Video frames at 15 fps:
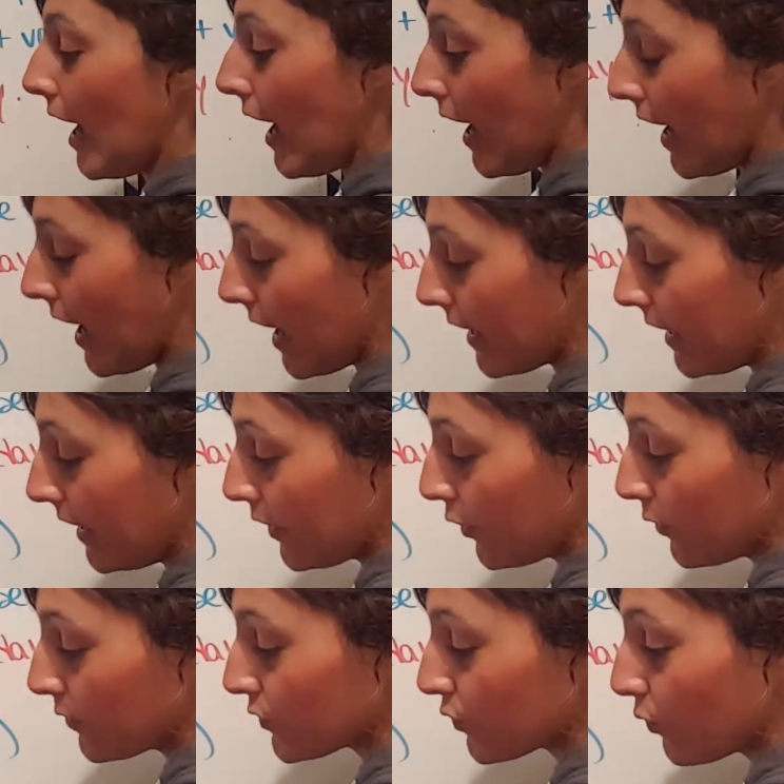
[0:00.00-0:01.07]
I
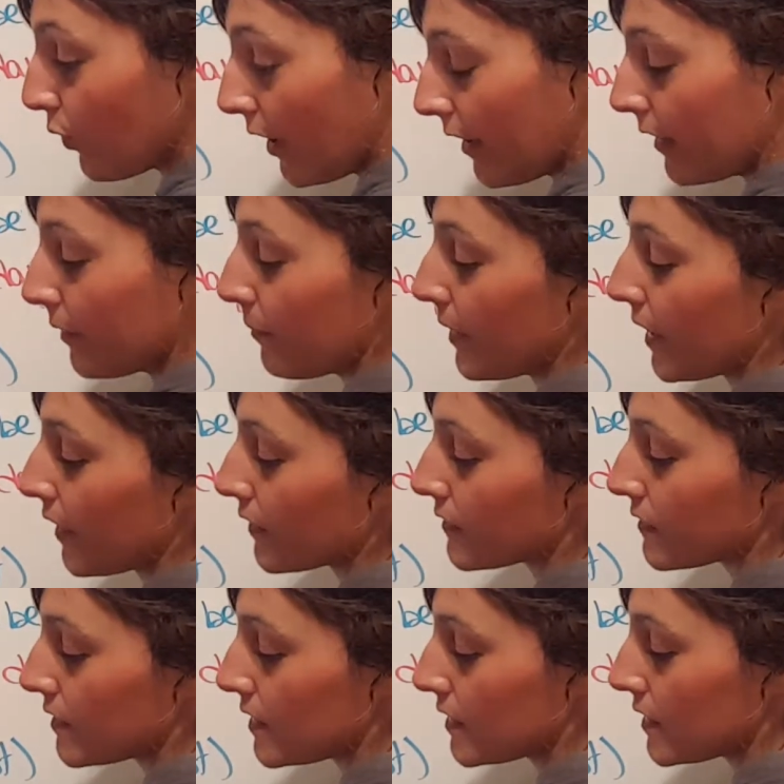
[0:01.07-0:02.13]
use were
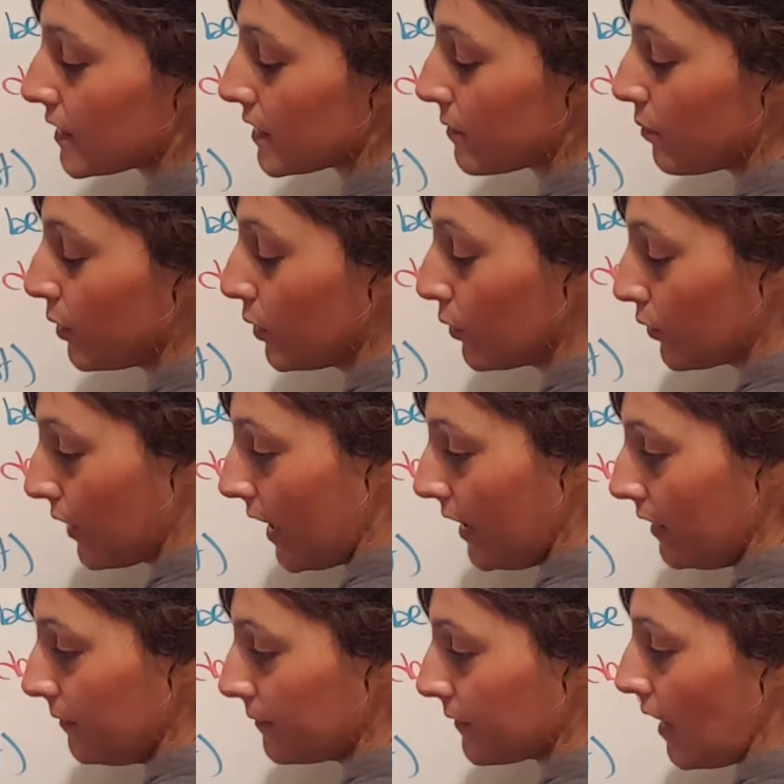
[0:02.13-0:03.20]
because this is
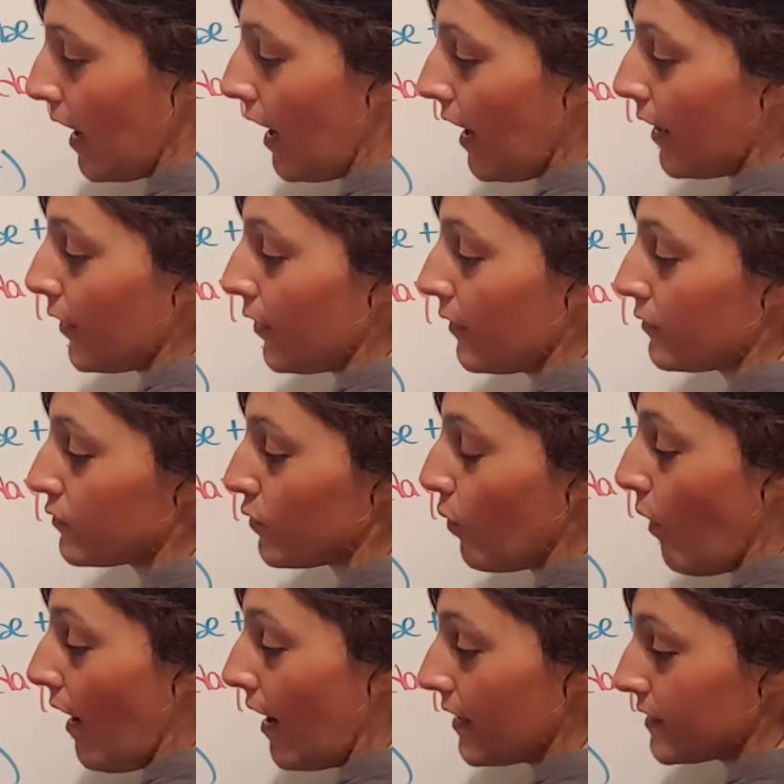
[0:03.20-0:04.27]
plural. I use
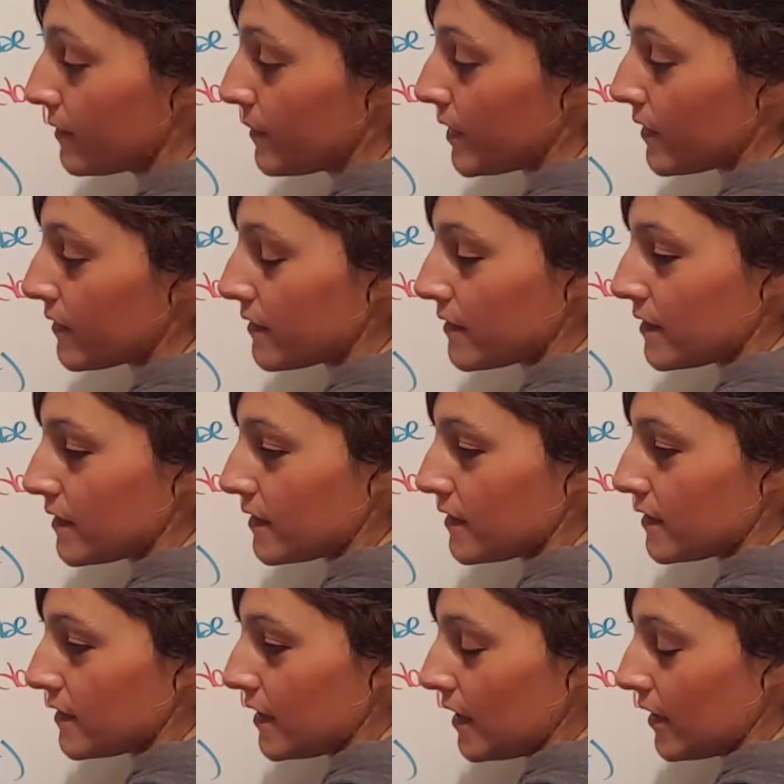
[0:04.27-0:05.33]
was because this
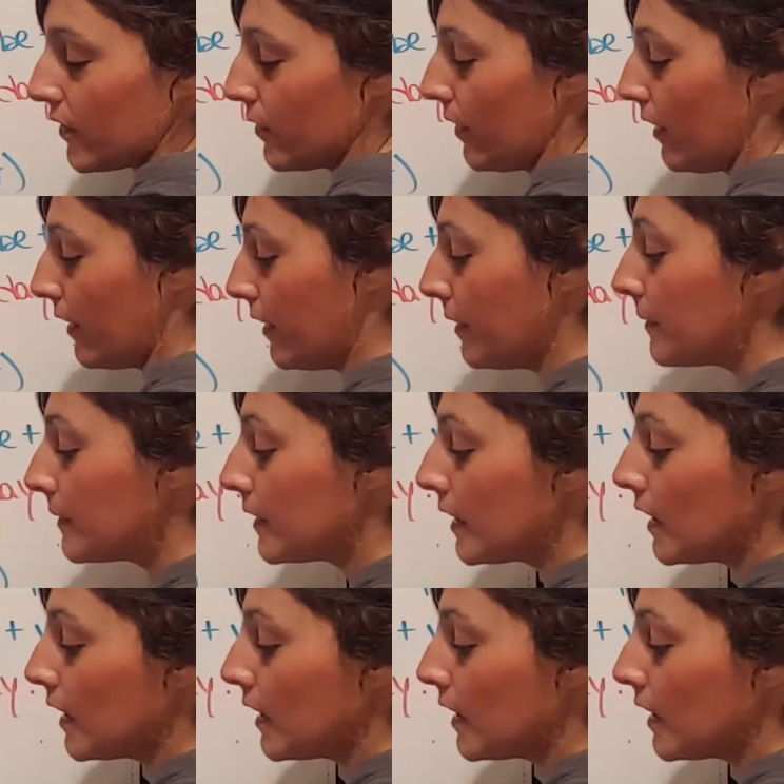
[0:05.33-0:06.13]
is singular.